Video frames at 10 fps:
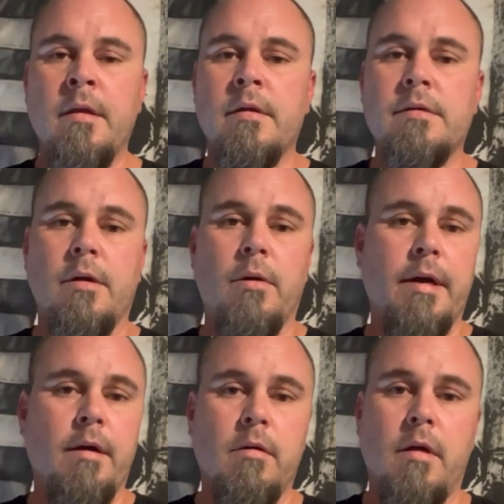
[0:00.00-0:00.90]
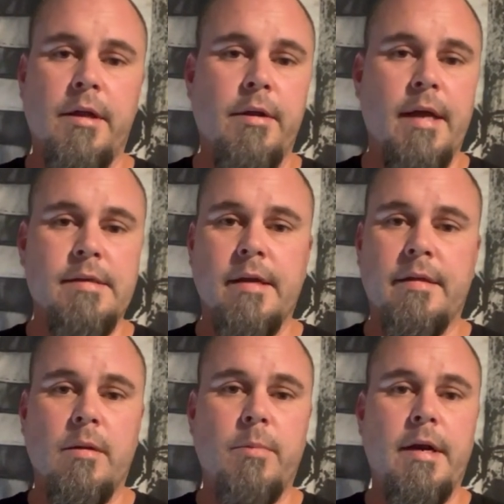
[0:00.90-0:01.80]
So I know a lot of you guys out
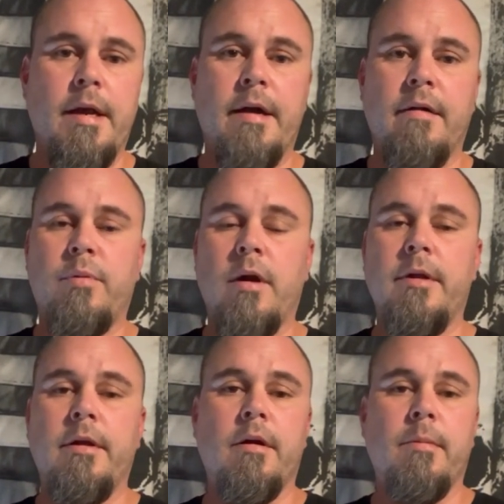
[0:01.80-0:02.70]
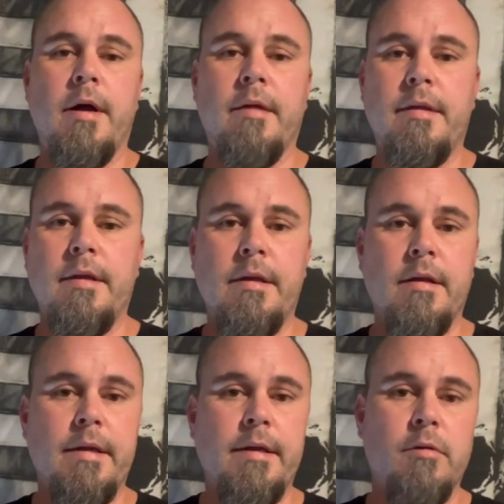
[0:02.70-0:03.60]
there by now have probably heard about the
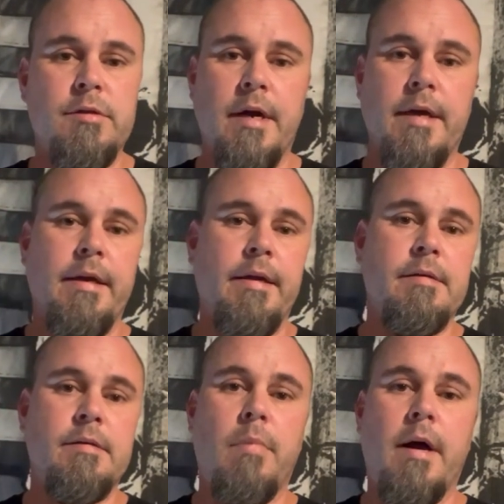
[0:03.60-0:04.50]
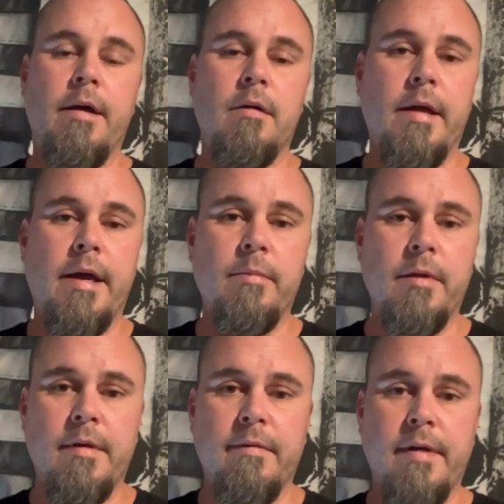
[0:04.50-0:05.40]
illegal Chinese biolab
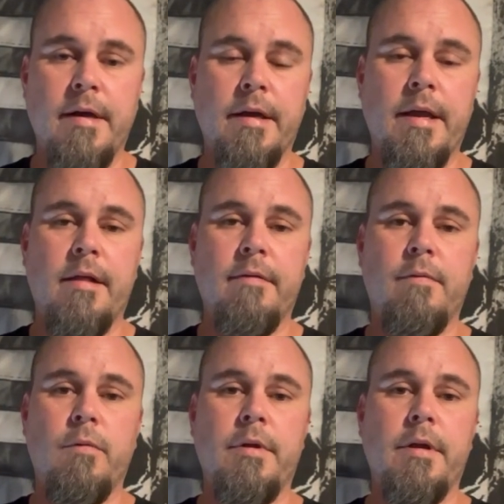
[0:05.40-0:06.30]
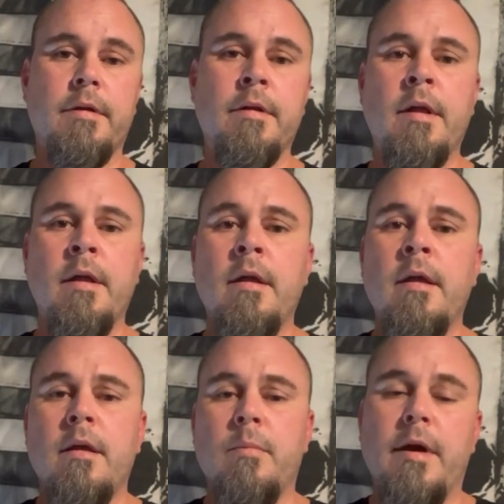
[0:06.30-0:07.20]
that they found in California.
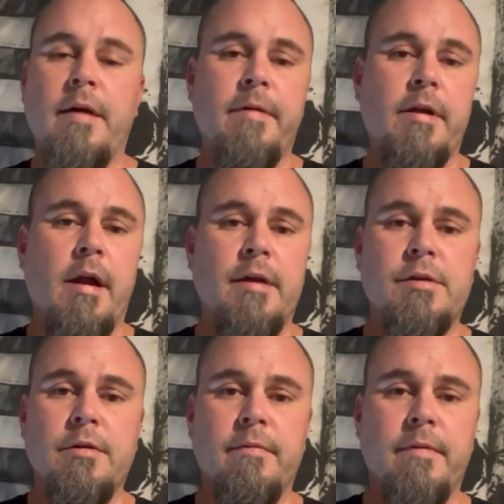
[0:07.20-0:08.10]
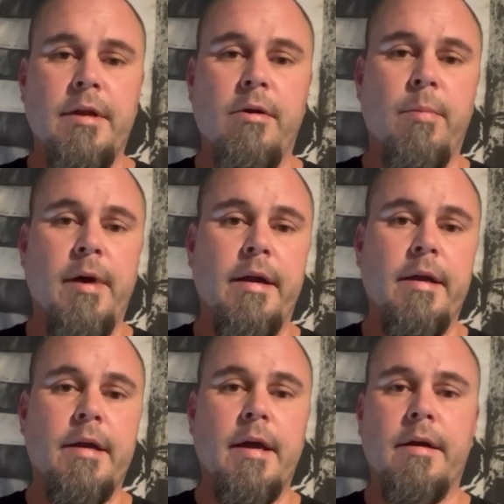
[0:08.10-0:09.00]
But I figured I'd shoot a video about
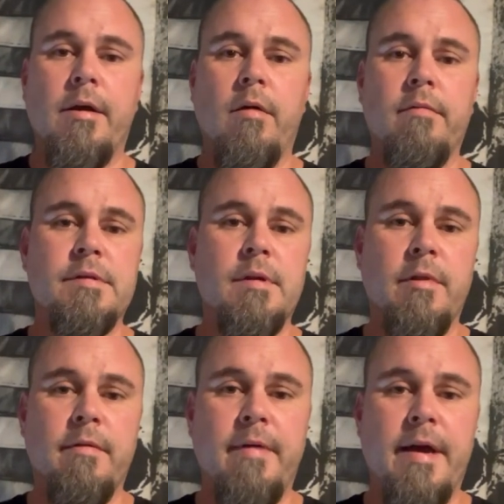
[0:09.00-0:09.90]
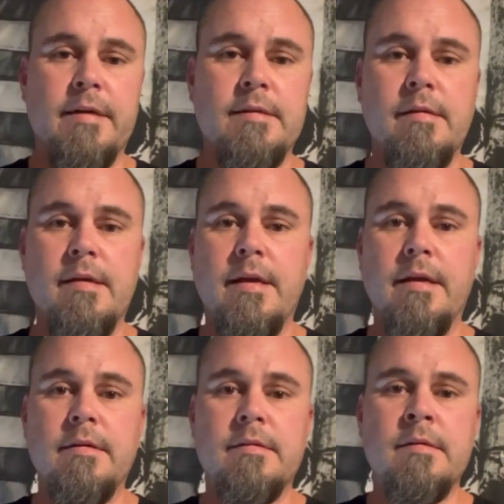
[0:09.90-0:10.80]
it, kind of go over some of the facts and
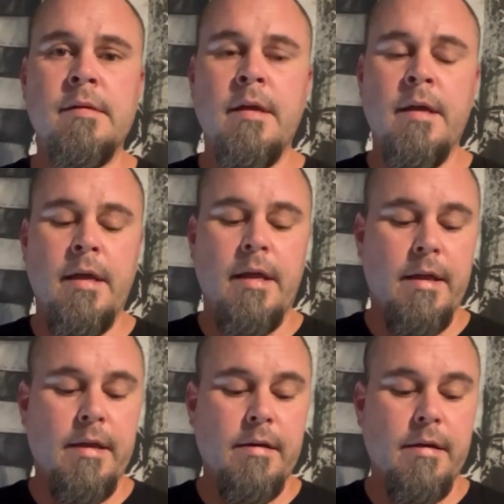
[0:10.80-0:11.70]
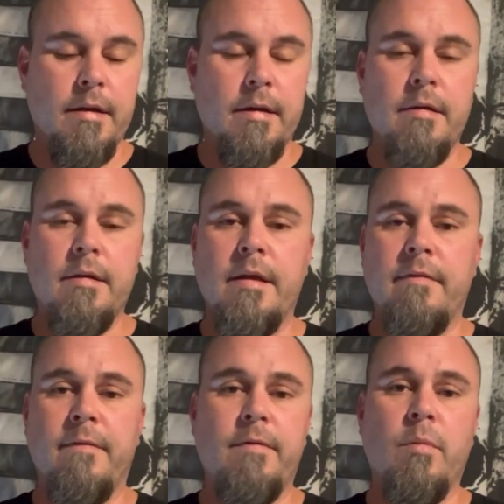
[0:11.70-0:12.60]
things, and
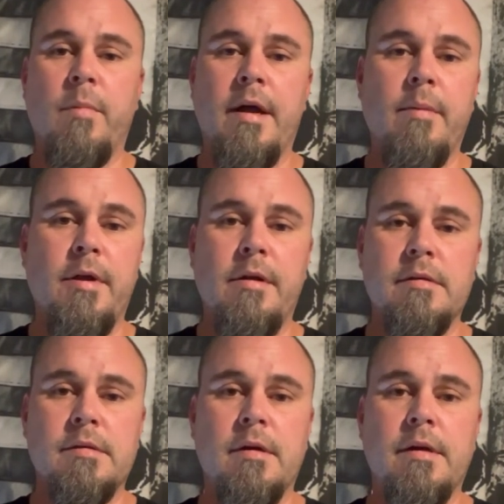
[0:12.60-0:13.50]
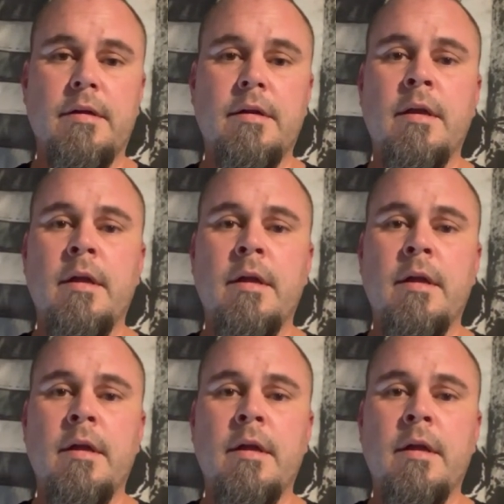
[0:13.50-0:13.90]
give a few of my opinions on it.